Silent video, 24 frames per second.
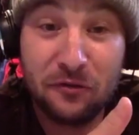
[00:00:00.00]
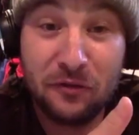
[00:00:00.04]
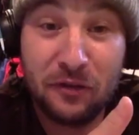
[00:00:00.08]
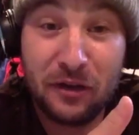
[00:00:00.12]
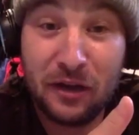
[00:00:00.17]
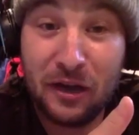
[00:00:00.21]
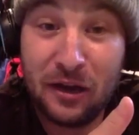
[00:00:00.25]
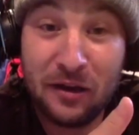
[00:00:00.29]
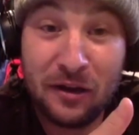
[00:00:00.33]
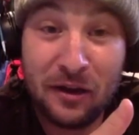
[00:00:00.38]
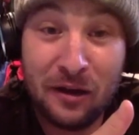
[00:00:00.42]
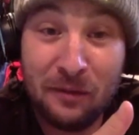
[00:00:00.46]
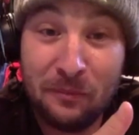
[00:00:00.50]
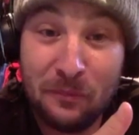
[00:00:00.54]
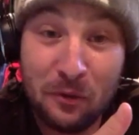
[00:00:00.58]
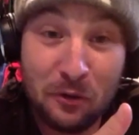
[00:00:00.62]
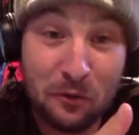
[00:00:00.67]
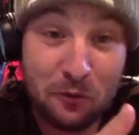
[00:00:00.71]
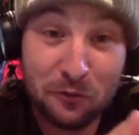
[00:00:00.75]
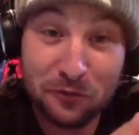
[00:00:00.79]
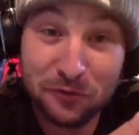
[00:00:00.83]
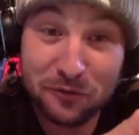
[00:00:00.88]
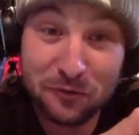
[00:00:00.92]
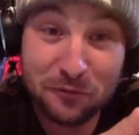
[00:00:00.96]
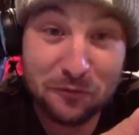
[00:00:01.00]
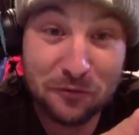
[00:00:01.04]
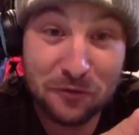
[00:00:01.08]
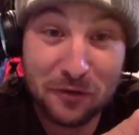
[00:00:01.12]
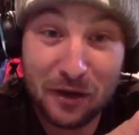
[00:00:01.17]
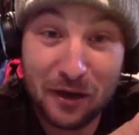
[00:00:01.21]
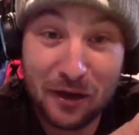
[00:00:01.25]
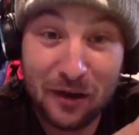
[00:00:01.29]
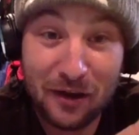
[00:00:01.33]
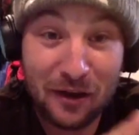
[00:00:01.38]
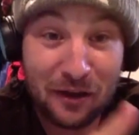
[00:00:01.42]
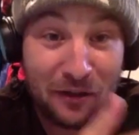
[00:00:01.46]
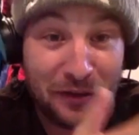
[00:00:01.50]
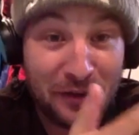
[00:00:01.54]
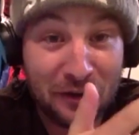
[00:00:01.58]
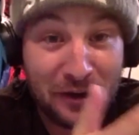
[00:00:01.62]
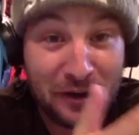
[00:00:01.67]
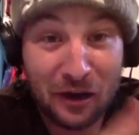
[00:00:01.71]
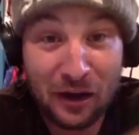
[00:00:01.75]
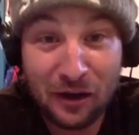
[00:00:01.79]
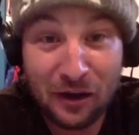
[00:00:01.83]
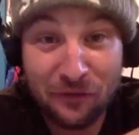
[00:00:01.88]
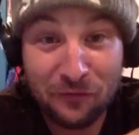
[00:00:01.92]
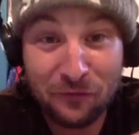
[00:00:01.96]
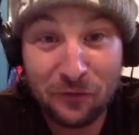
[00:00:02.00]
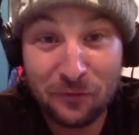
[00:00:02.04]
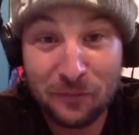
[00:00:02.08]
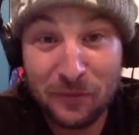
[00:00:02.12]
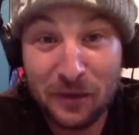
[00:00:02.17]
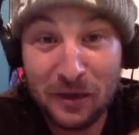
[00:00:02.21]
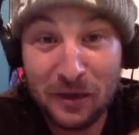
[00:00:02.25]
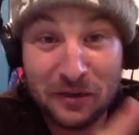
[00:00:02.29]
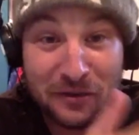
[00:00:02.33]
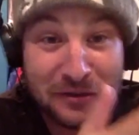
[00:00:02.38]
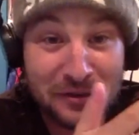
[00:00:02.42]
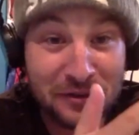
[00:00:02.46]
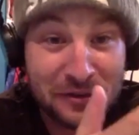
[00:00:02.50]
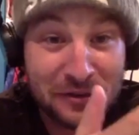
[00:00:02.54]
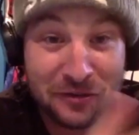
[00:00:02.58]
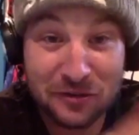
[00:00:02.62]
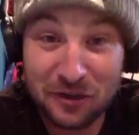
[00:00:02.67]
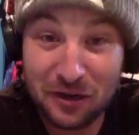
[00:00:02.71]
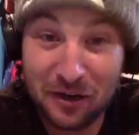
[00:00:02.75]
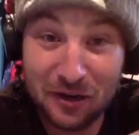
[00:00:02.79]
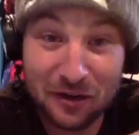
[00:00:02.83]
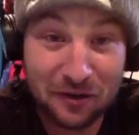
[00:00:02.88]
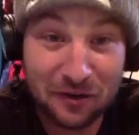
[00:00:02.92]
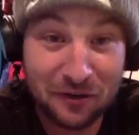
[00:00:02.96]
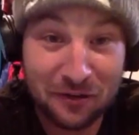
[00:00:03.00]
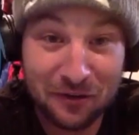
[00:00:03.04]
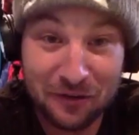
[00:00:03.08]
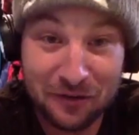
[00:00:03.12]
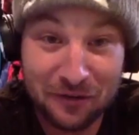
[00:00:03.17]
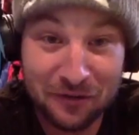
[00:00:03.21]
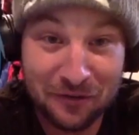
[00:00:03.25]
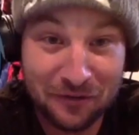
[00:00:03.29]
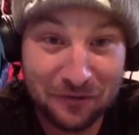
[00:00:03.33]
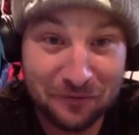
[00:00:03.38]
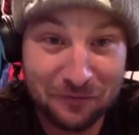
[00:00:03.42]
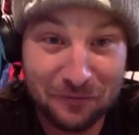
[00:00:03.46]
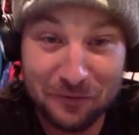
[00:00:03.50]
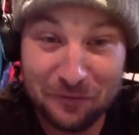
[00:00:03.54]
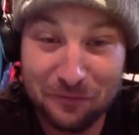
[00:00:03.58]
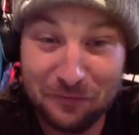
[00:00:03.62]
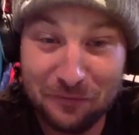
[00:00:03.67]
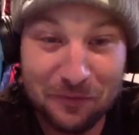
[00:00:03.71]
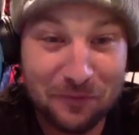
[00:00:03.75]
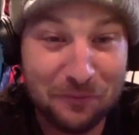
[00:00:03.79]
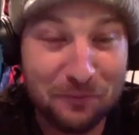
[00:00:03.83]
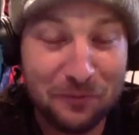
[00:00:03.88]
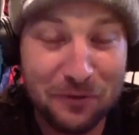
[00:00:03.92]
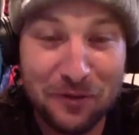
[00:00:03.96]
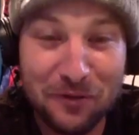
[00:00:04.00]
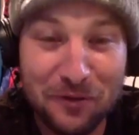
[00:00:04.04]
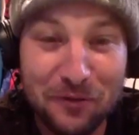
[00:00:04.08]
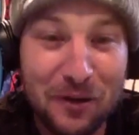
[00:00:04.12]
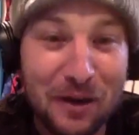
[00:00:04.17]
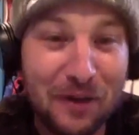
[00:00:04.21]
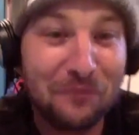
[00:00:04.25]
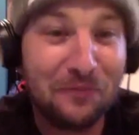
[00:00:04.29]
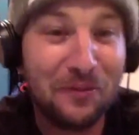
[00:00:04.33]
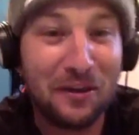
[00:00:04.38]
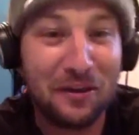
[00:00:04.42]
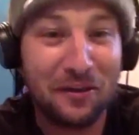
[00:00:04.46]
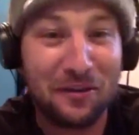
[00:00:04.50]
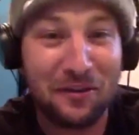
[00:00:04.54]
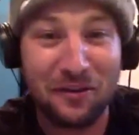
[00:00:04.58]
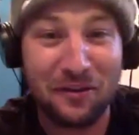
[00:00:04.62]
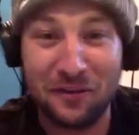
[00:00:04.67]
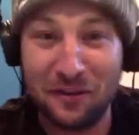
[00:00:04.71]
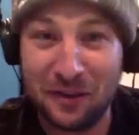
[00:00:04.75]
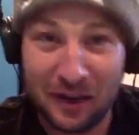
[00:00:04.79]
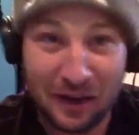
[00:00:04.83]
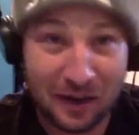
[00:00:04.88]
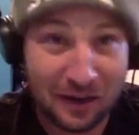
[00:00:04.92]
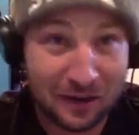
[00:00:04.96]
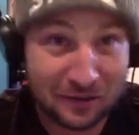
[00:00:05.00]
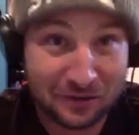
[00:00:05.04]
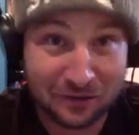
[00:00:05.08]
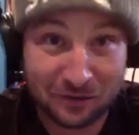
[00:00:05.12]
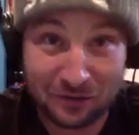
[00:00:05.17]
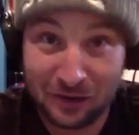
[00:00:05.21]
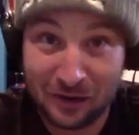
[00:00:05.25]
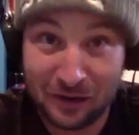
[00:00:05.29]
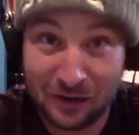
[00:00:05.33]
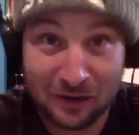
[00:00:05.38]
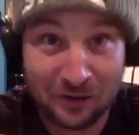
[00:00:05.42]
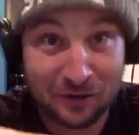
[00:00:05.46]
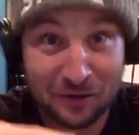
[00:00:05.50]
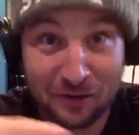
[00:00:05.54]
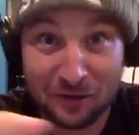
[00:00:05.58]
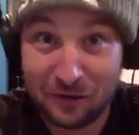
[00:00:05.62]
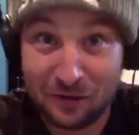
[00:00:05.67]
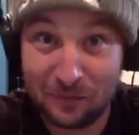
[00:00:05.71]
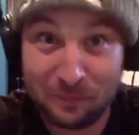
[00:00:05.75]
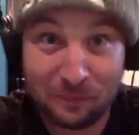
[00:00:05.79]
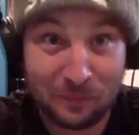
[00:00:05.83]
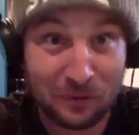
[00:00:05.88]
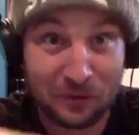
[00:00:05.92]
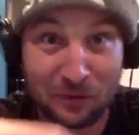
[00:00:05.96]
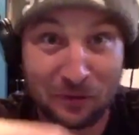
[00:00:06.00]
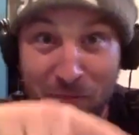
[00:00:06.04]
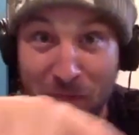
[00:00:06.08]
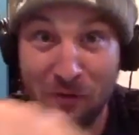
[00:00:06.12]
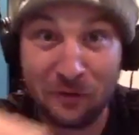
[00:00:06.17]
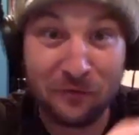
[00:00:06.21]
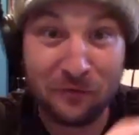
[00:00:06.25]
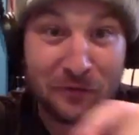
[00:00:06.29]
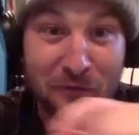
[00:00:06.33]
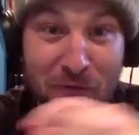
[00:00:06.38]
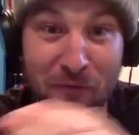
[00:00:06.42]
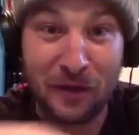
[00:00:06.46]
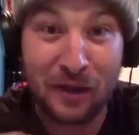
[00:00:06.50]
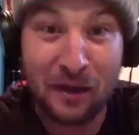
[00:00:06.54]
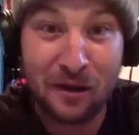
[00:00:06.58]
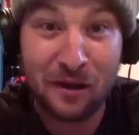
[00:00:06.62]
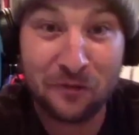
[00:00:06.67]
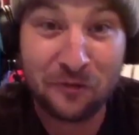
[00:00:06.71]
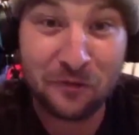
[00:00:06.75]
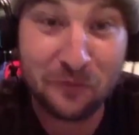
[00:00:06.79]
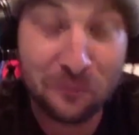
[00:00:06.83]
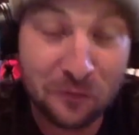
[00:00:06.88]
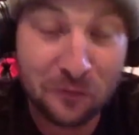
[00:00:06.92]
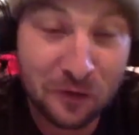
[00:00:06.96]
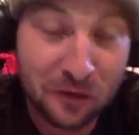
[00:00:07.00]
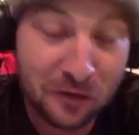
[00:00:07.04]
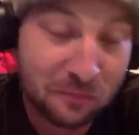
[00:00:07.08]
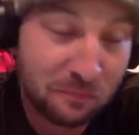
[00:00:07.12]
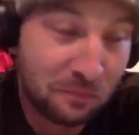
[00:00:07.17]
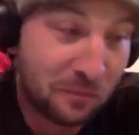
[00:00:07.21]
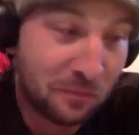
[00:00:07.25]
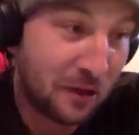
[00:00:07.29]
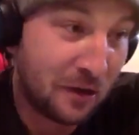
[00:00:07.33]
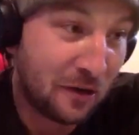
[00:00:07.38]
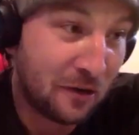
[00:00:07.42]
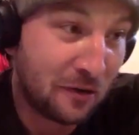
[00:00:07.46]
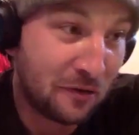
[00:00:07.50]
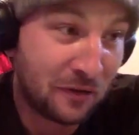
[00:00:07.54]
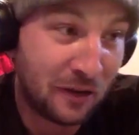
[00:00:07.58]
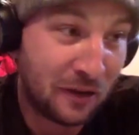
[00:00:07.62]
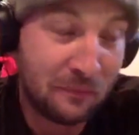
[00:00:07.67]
Like I'm an old school guy. I like I formation, shotgun. When you have like guys lined up and they're moving around, and you look at the players.